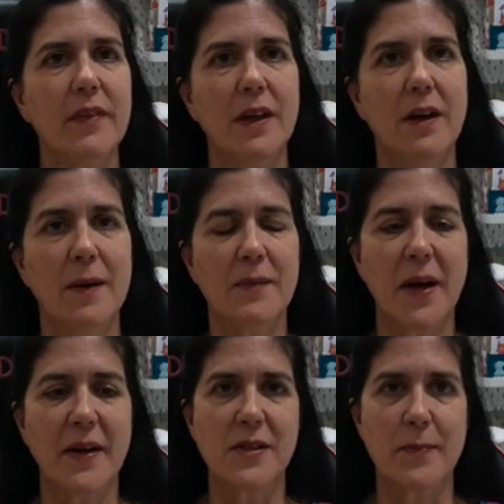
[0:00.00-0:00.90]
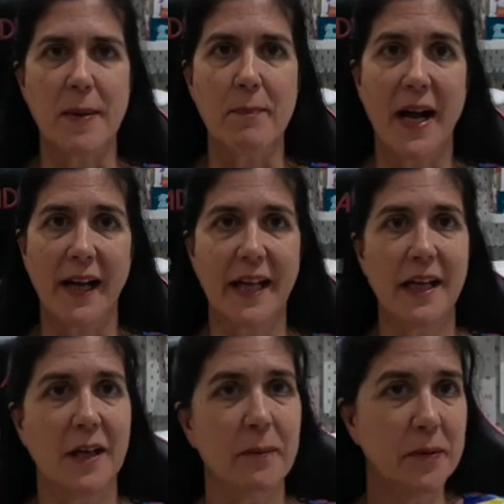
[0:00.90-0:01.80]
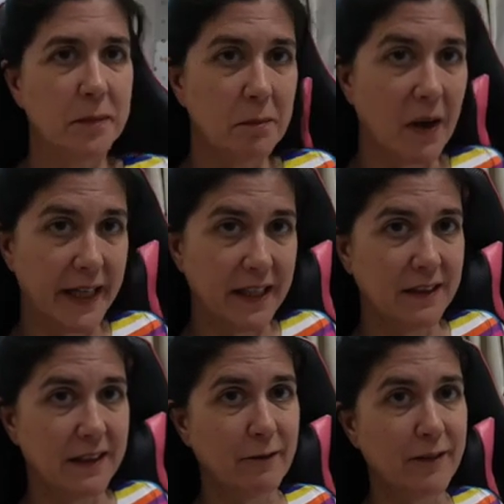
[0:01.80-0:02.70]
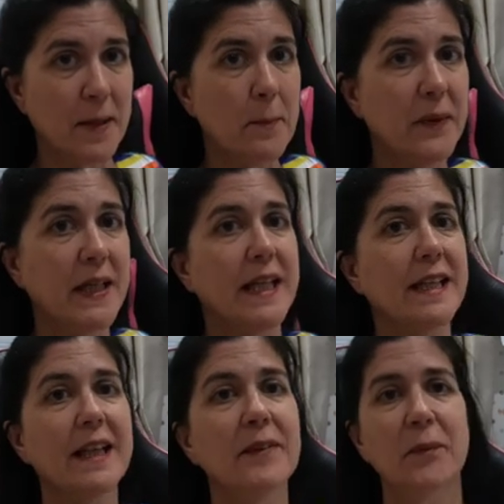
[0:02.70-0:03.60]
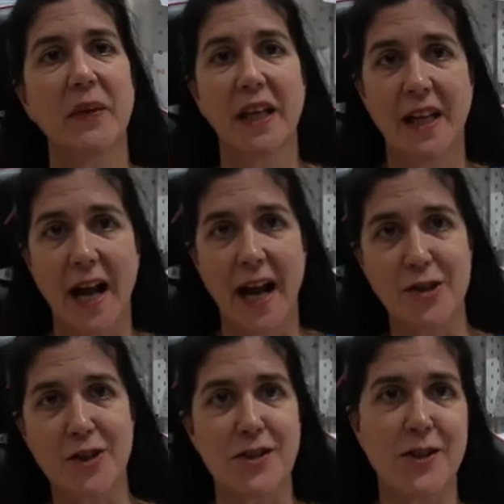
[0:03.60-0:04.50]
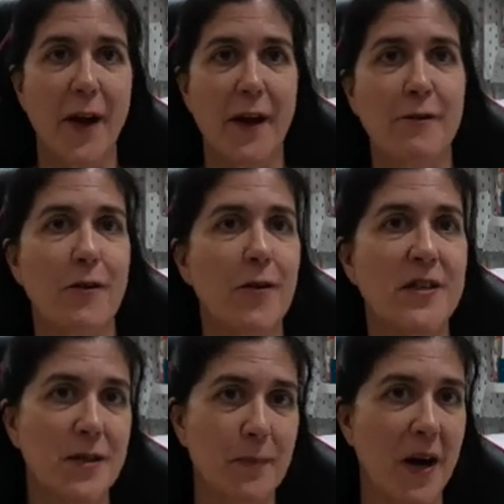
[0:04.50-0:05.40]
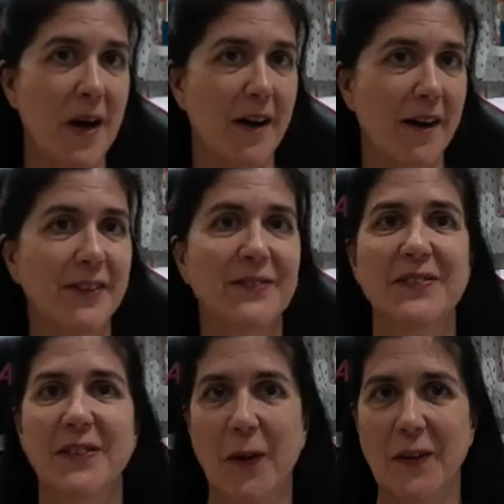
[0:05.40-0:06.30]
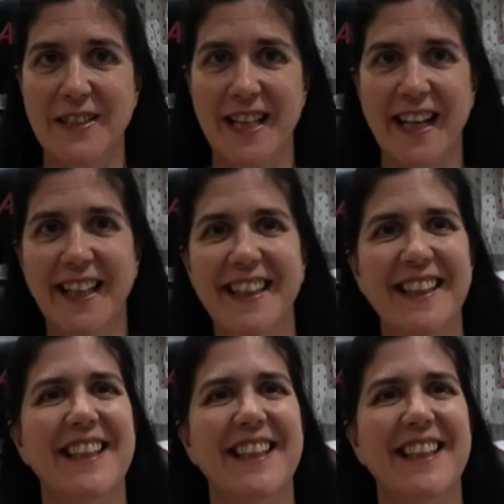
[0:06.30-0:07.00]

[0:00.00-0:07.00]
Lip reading: I'm going to be packing up my lovely Benina as she's going for a spa holiday.